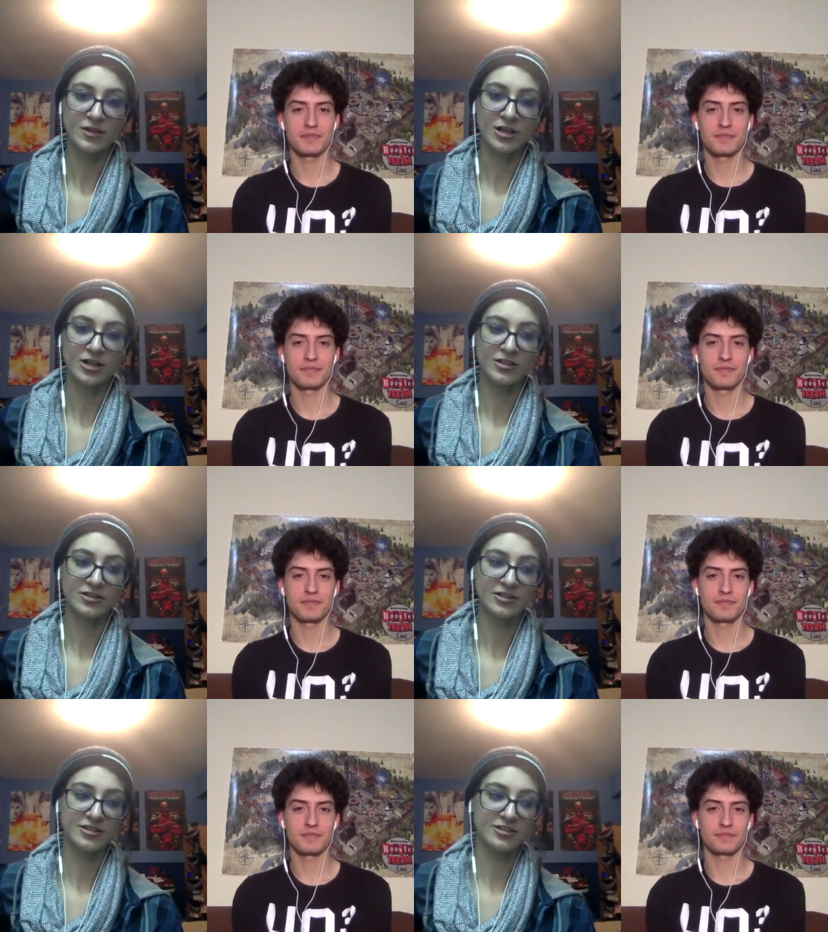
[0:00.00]
Speaker 1: I
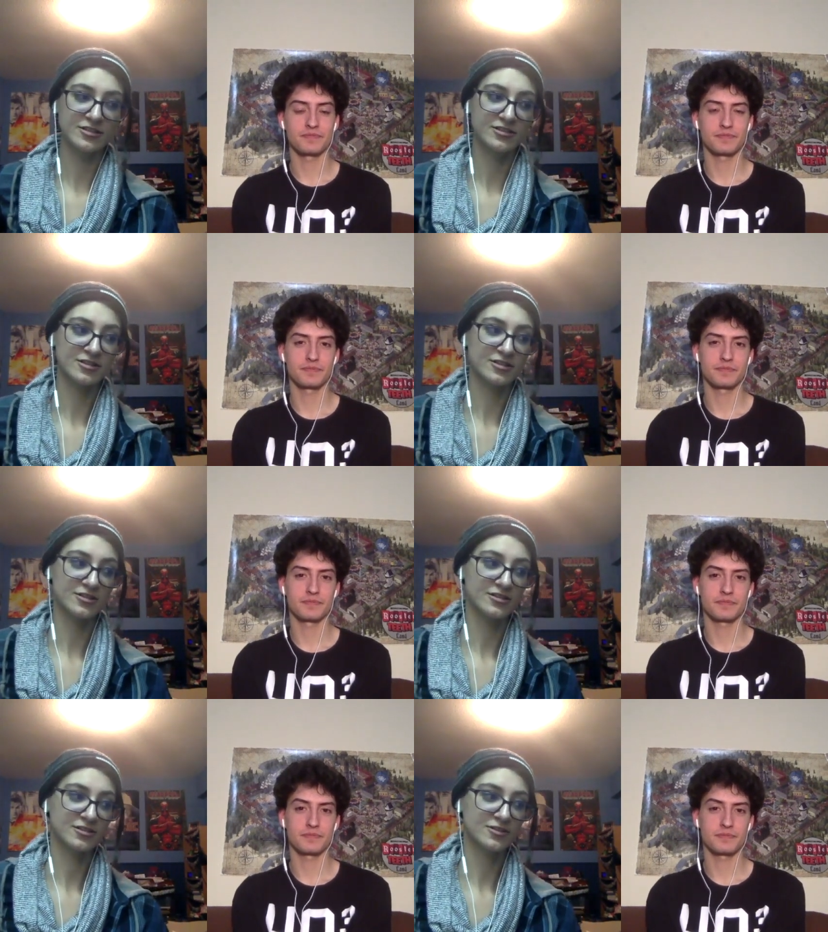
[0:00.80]
like
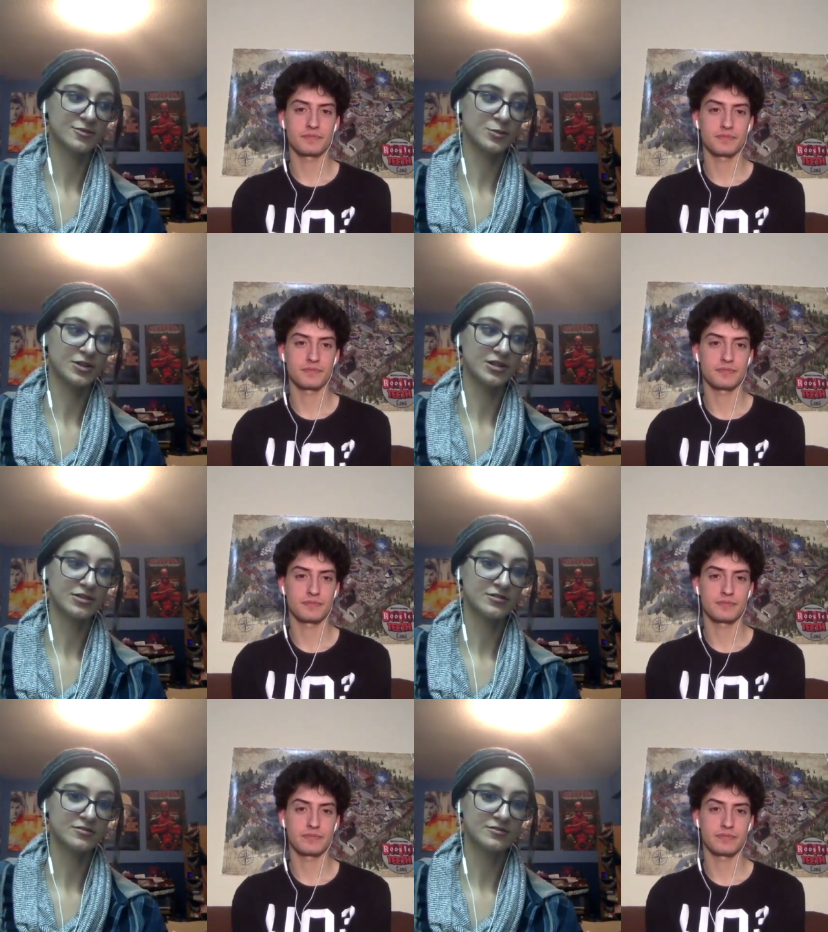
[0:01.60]
uh, the
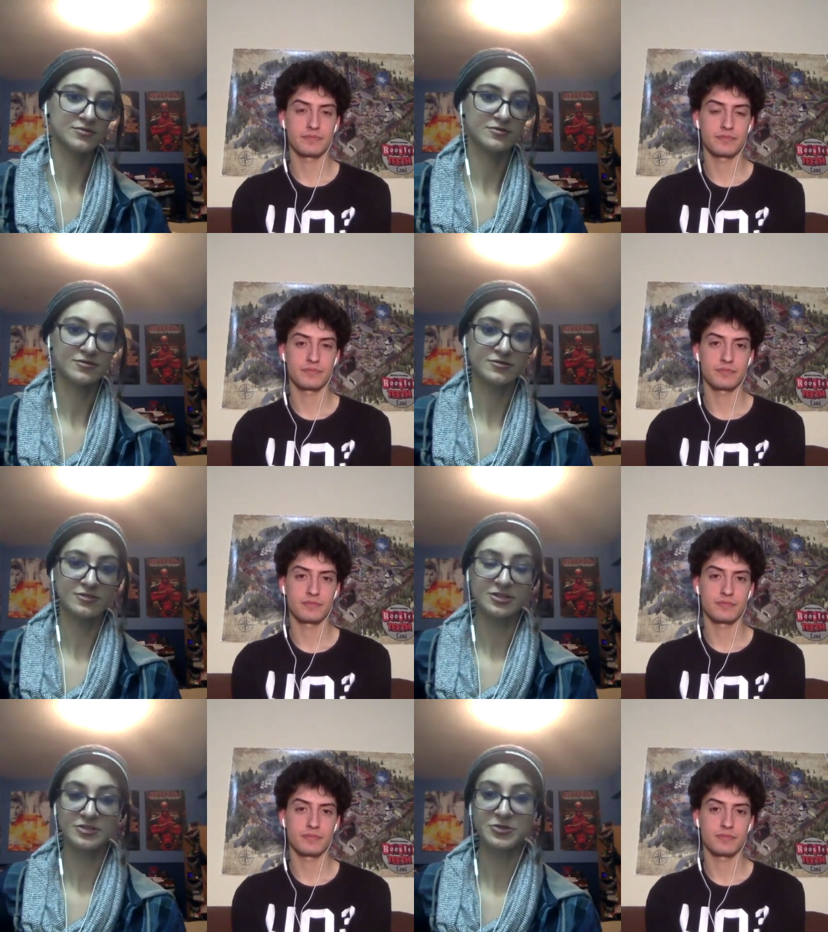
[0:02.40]
one
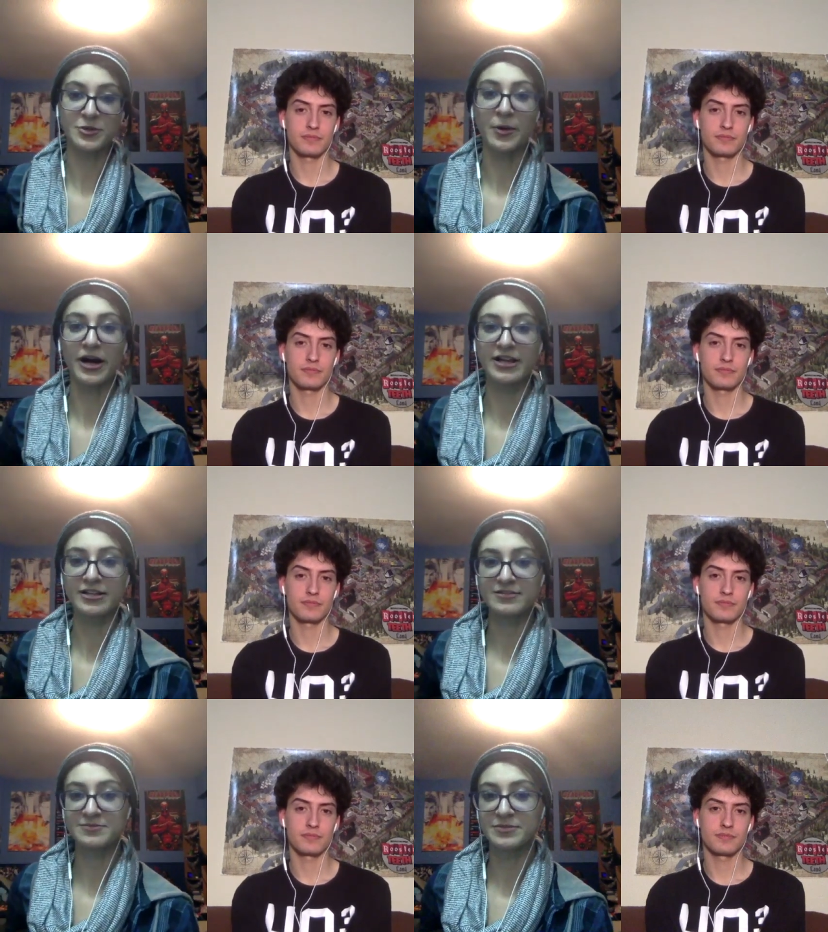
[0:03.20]
is for
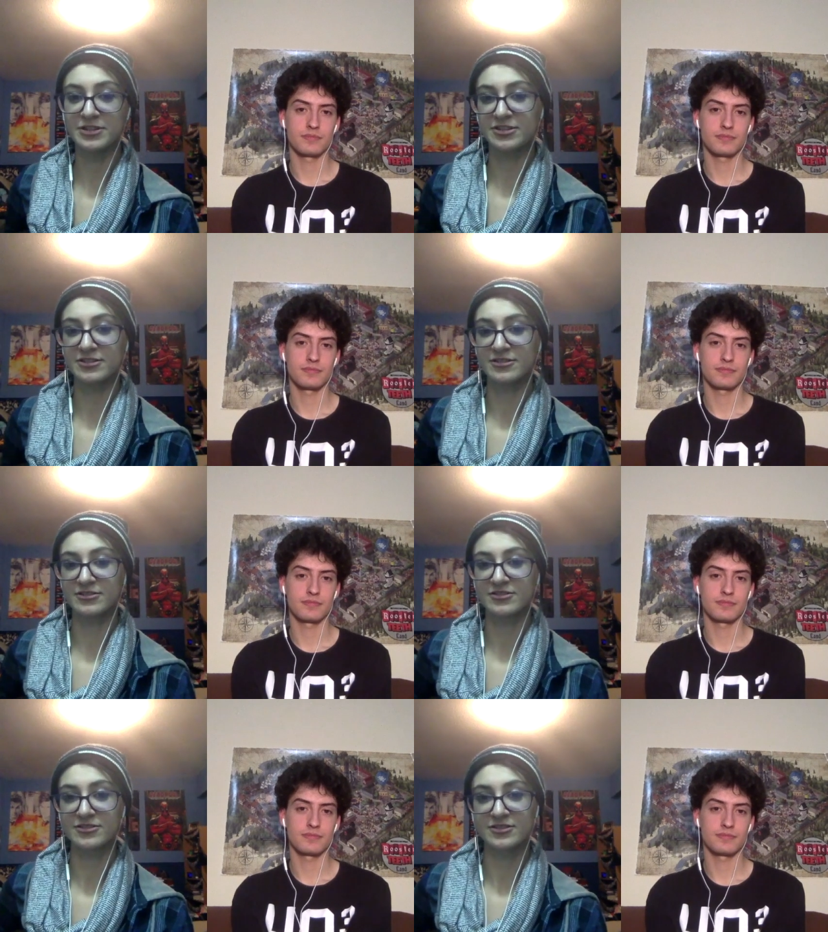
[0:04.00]
Wyatt
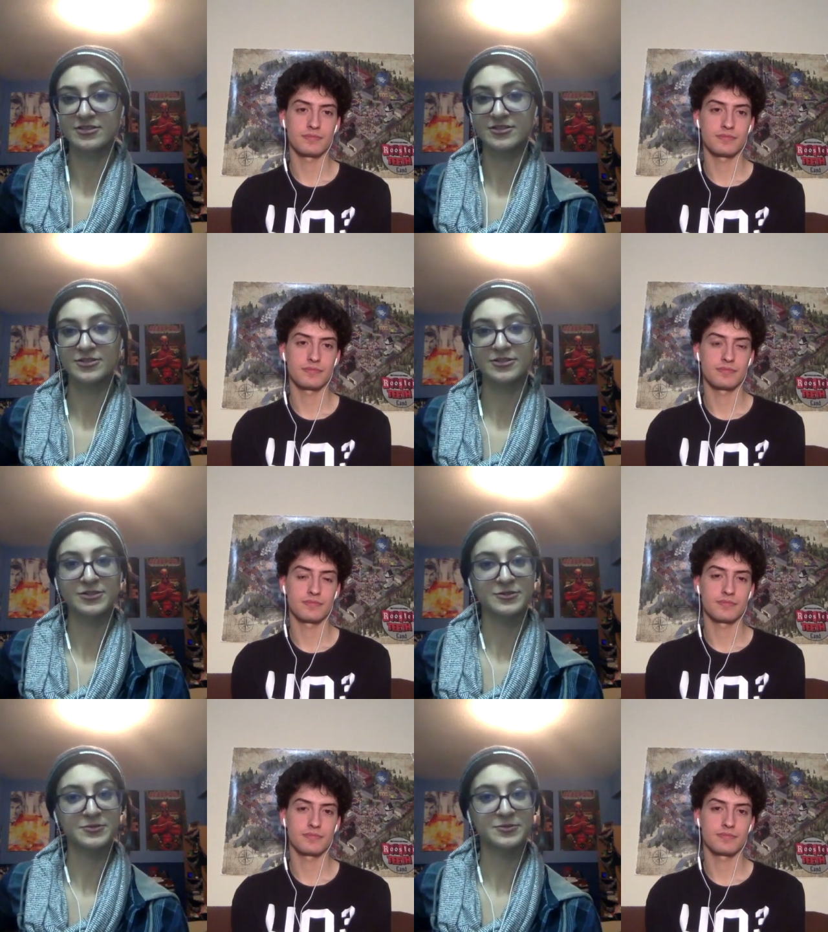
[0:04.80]
being a
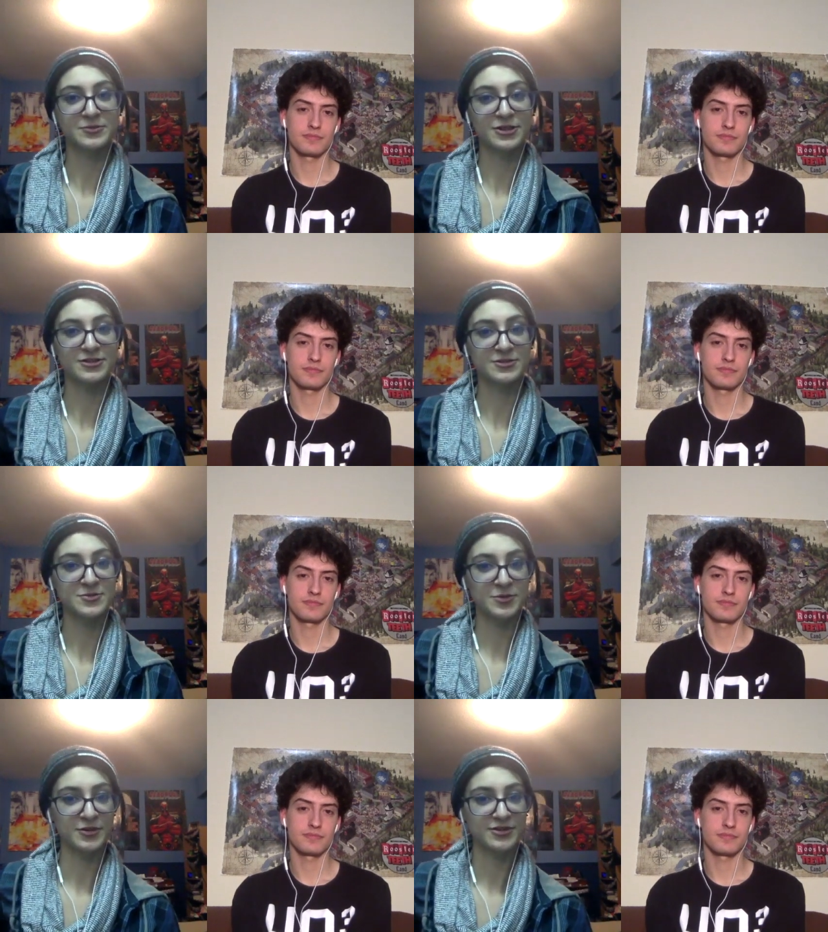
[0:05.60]
good precious
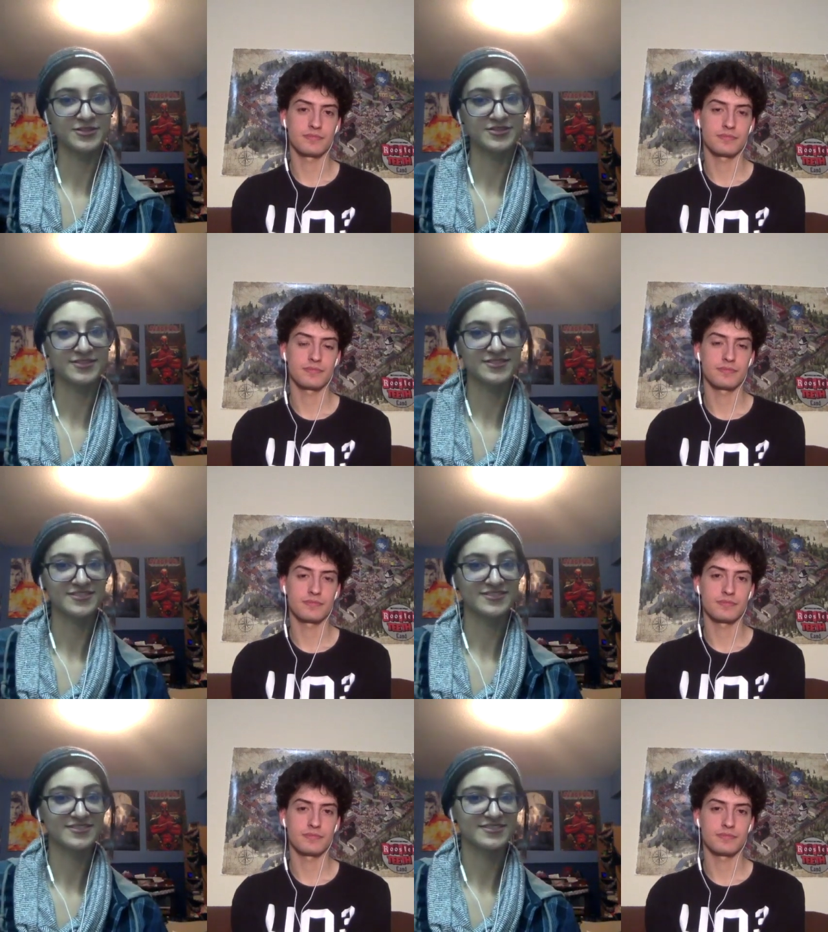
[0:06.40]
boy.
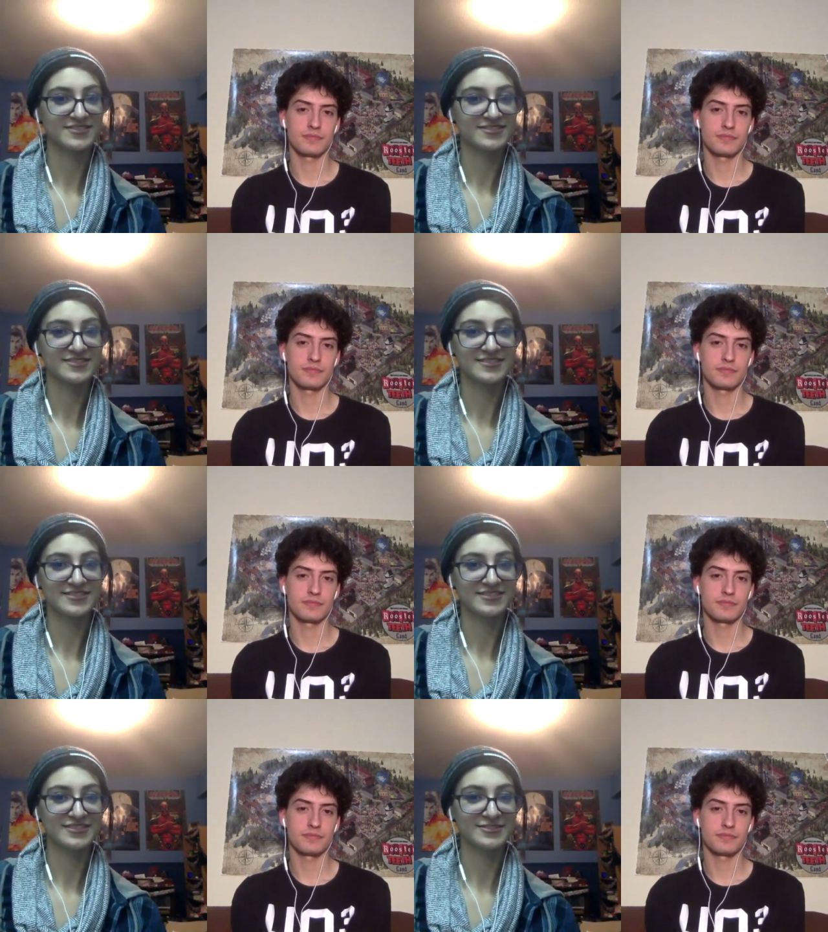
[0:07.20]

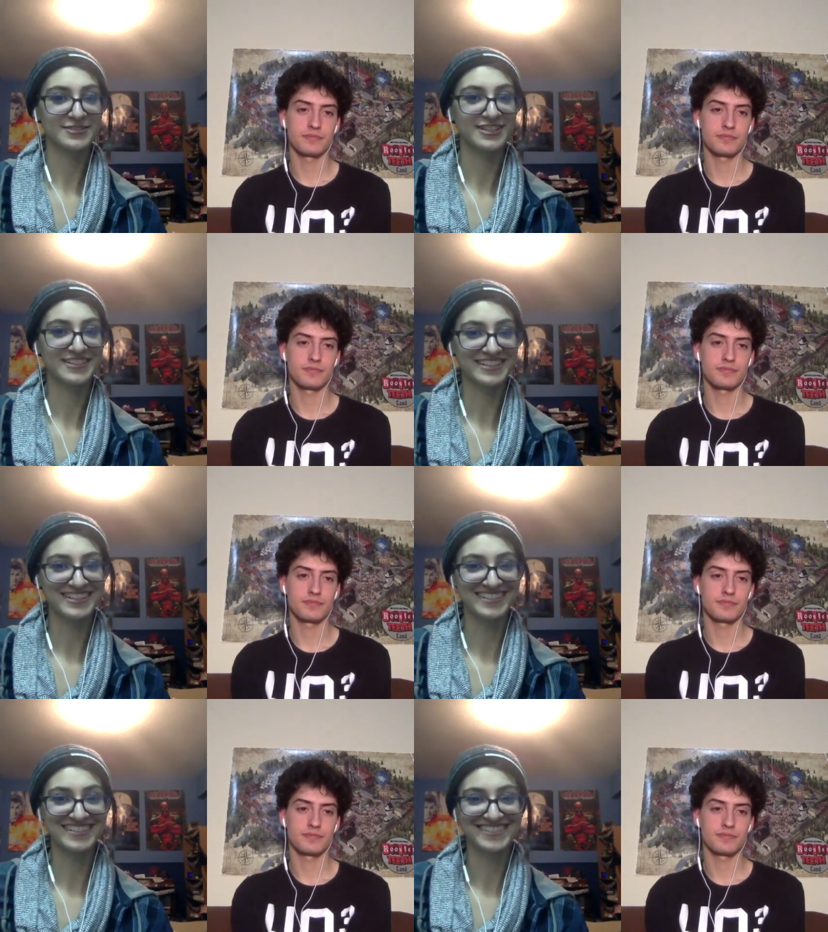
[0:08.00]
And for nothing
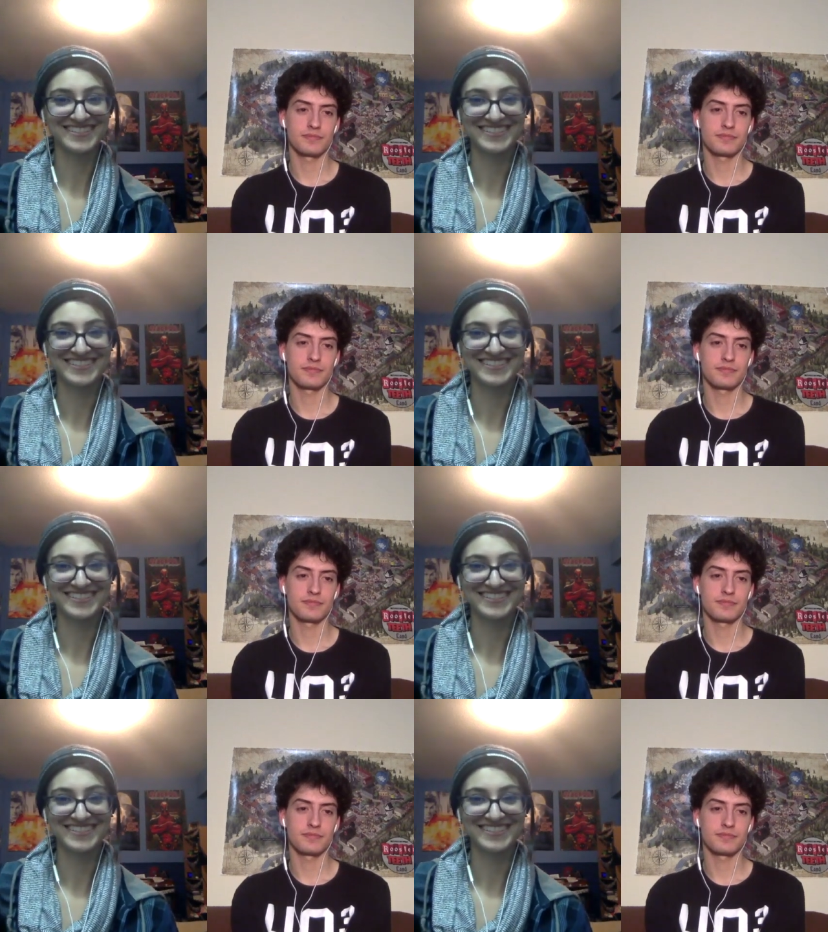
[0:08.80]
else.